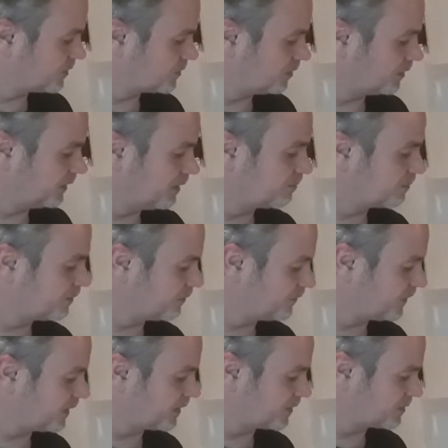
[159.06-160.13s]
got a number of
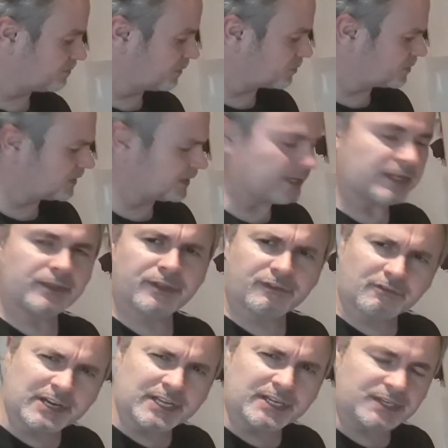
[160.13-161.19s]
things, mostly in
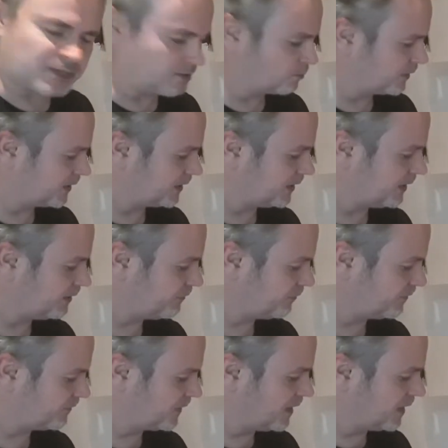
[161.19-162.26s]
threes, weirdly
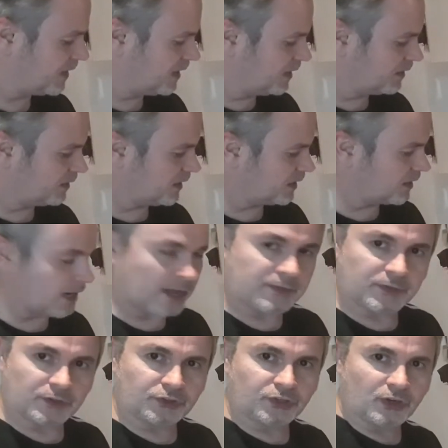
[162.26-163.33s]
enough. At
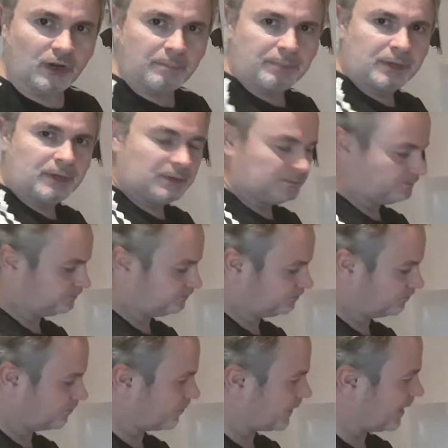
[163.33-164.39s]
the top,
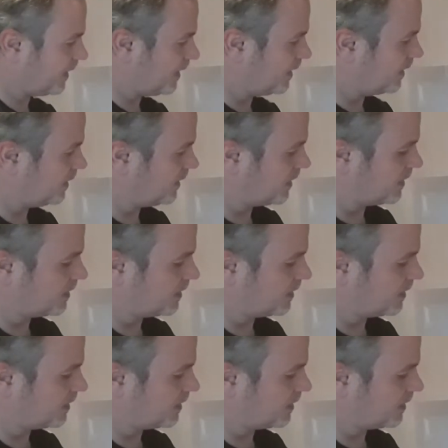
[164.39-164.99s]
two